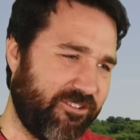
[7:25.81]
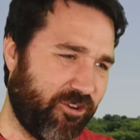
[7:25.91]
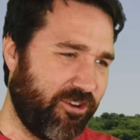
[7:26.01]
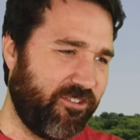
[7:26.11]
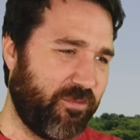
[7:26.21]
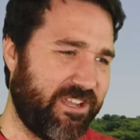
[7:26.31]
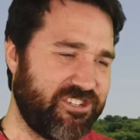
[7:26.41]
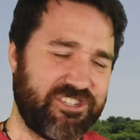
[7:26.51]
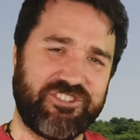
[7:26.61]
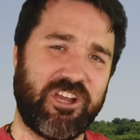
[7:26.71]
so they told us we
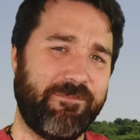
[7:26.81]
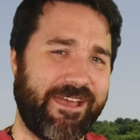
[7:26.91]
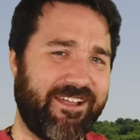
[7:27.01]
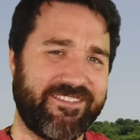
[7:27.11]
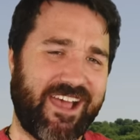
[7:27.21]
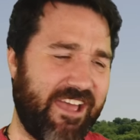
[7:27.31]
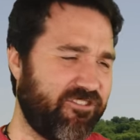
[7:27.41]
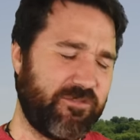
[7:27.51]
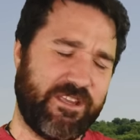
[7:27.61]
could just jump out dive